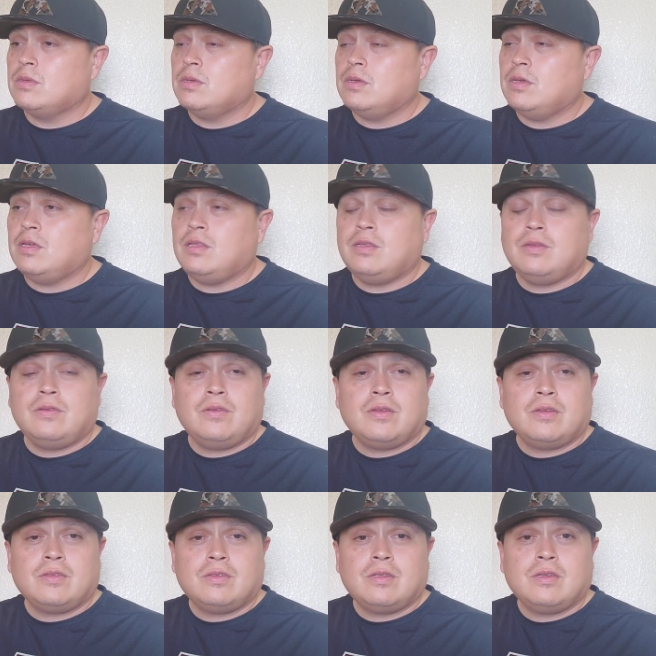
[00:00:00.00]
And then
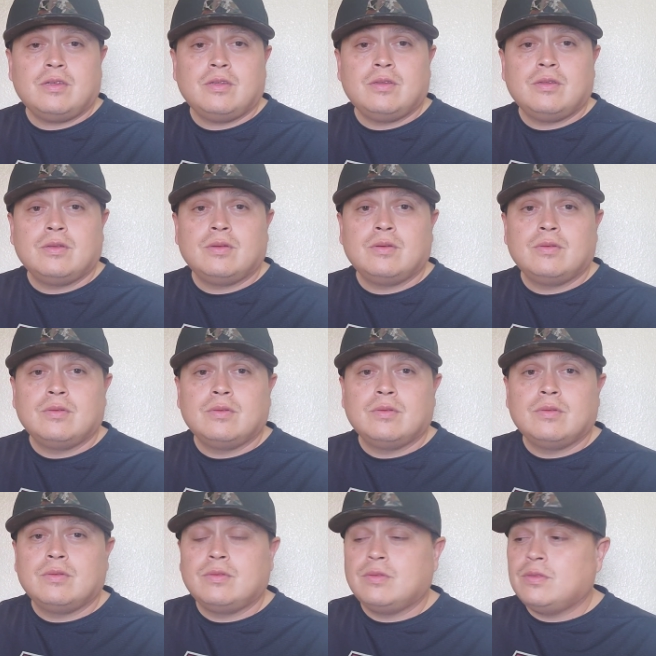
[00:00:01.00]
next thing you know,
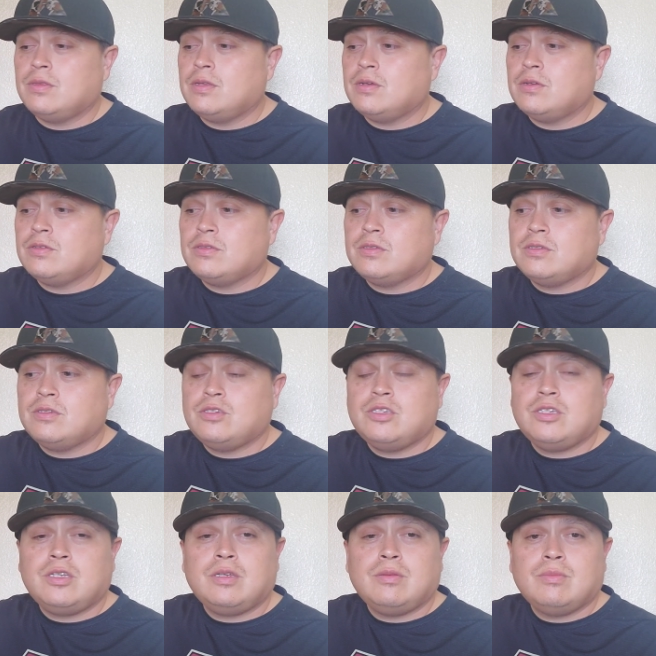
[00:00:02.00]
there's a
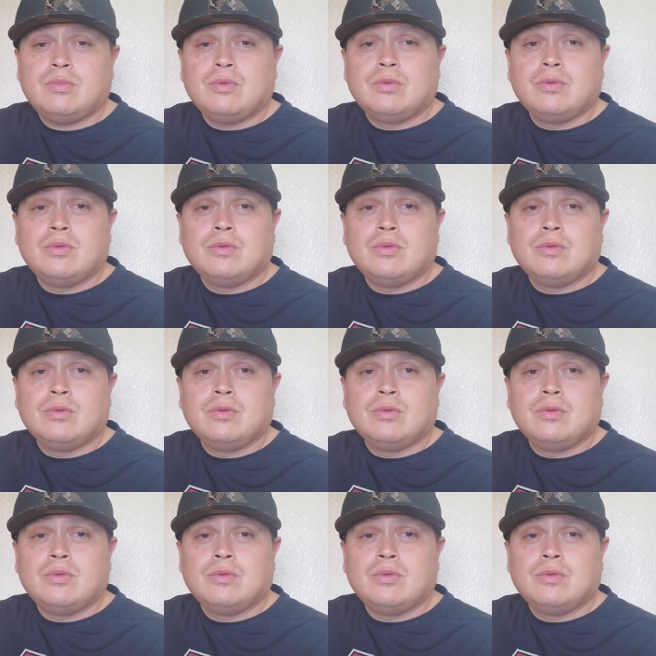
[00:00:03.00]
Jeep